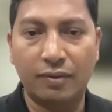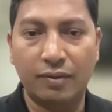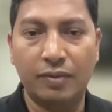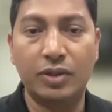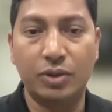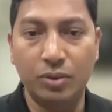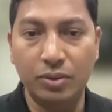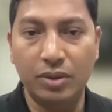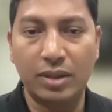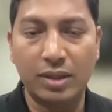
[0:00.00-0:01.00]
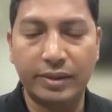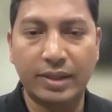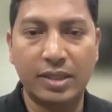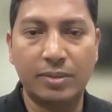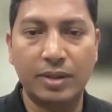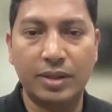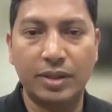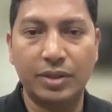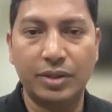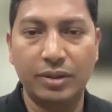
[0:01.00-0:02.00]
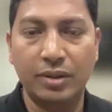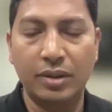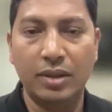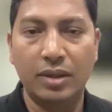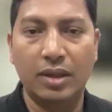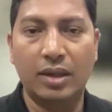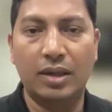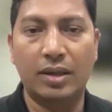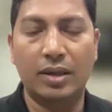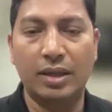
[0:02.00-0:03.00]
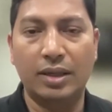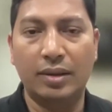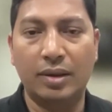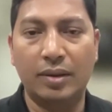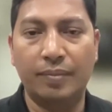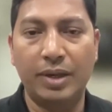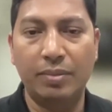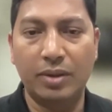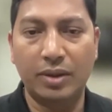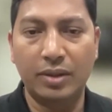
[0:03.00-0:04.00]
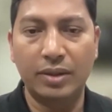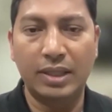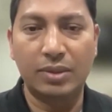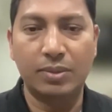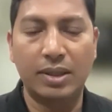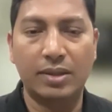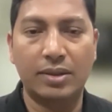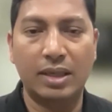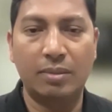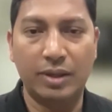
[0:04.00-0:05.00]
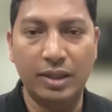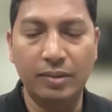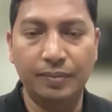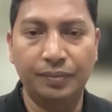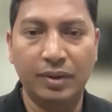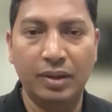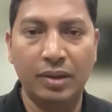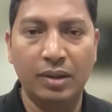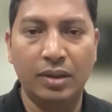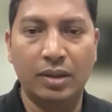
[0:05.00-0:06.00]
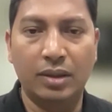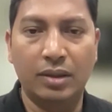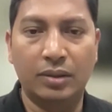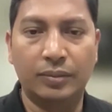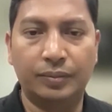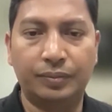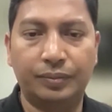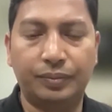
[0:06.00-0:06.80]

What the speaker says: which do the transplantation, are in Piedmont as well as Emory. That's